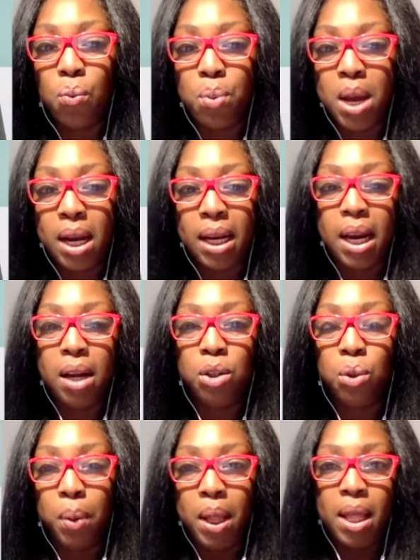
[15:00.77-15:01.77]
really
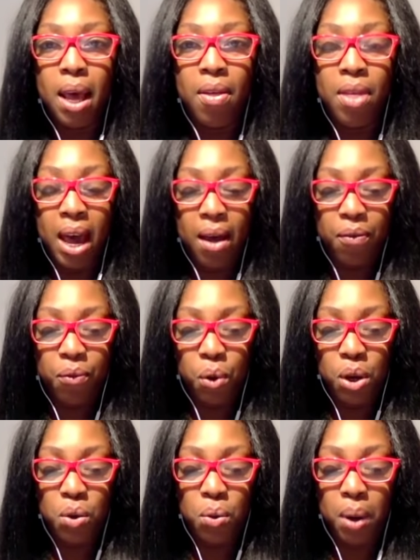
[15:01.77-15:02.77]
doing that for
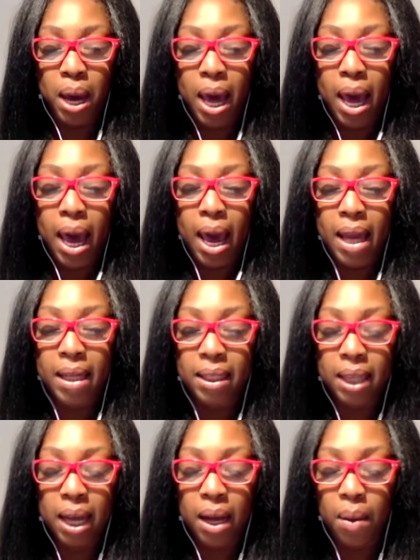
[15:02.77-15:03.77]
you, and
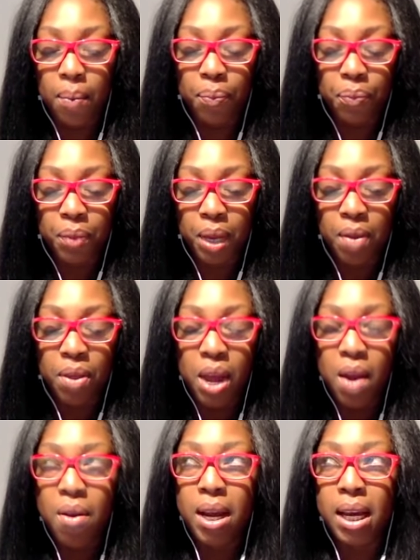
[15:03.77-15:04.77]

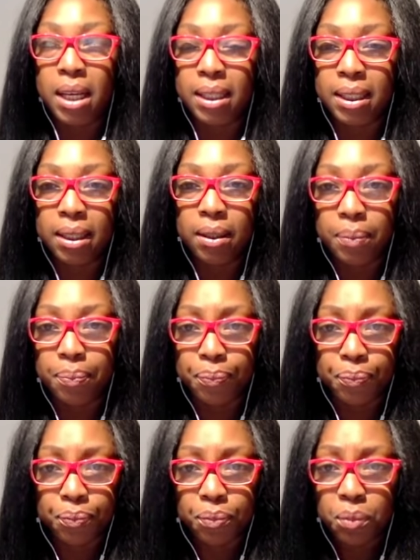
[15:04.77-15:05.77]
there is
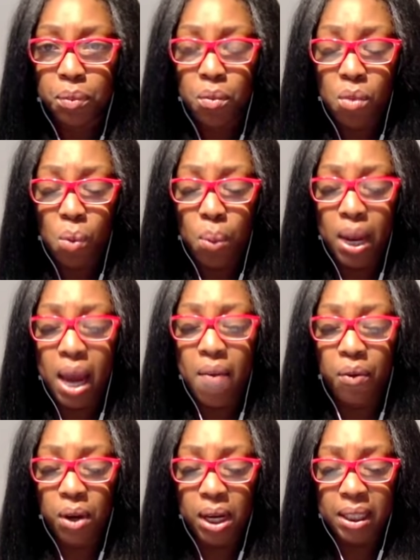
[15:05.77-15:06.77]

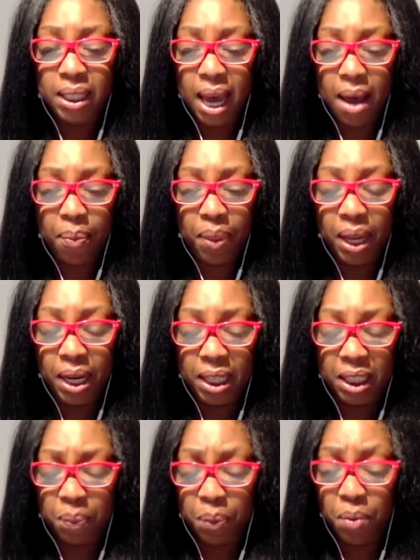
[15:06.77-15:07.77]
whatever is happening, the
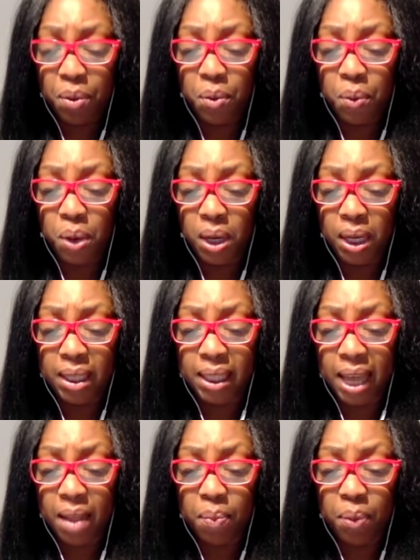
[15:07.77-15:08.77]
spirit world is
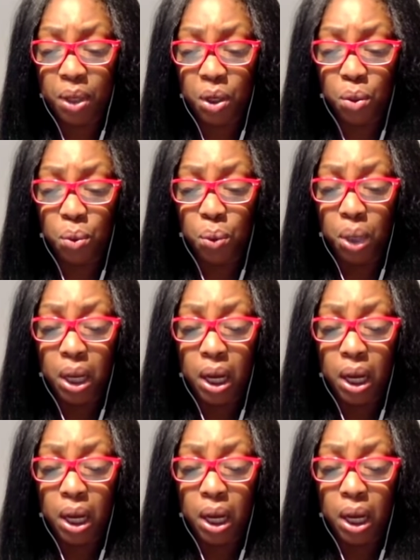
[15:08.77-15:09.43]
helping you